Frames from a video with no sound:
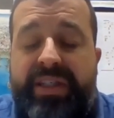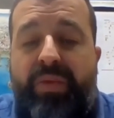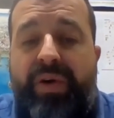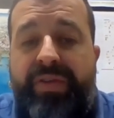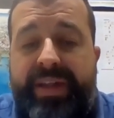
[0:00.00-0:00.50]
And
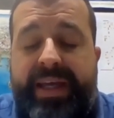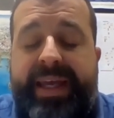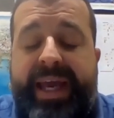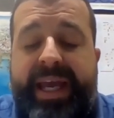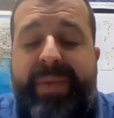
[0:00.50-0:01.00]
one thing that
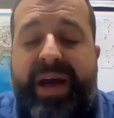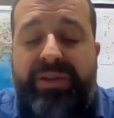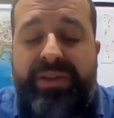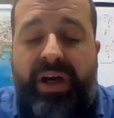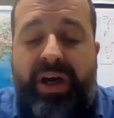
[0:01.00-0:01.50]
came
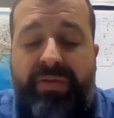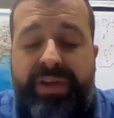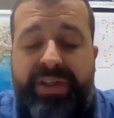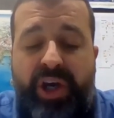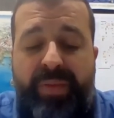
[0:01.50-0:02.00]
out of
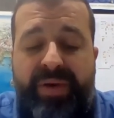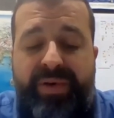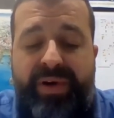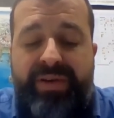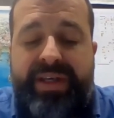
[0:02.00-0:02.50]
the Tobin
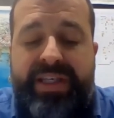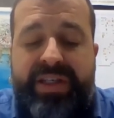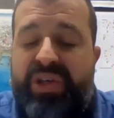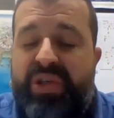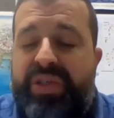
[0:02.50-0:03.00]

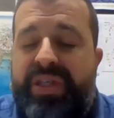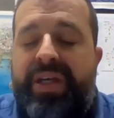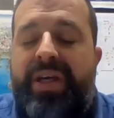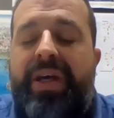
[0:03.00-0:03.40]
process, which was